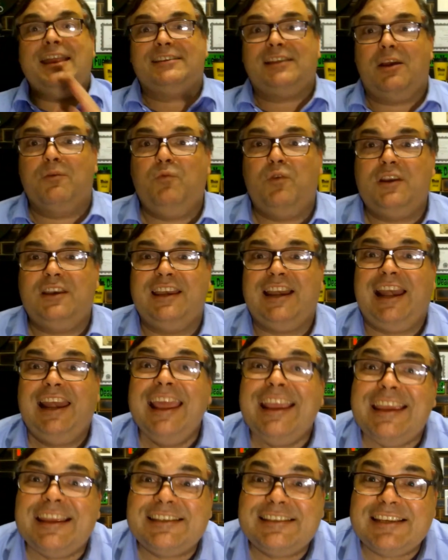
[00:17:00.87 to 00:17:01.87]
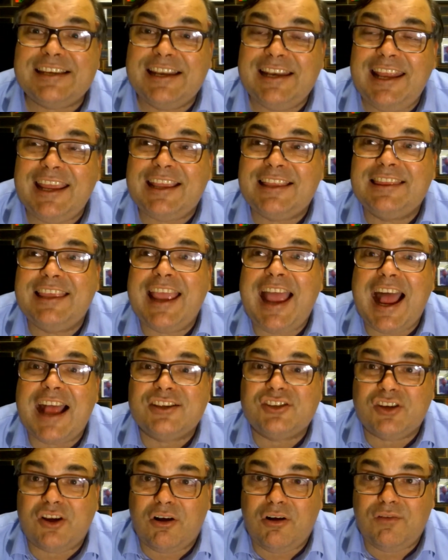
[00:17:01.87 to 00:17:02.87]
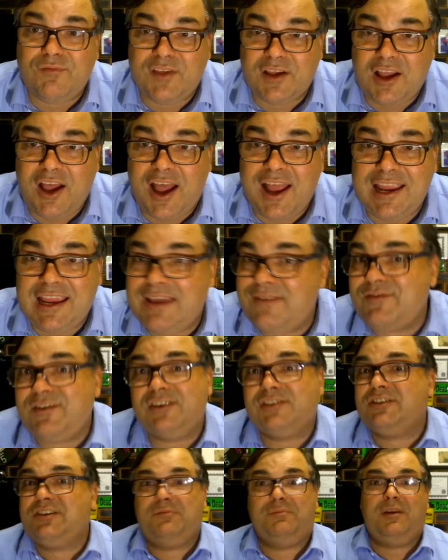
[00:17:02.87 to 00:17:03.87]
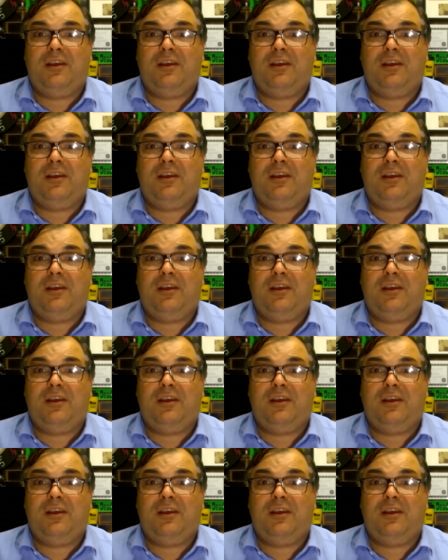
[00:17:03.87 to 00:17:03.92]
I wouldn't lick the asshole of the guy giving it to me.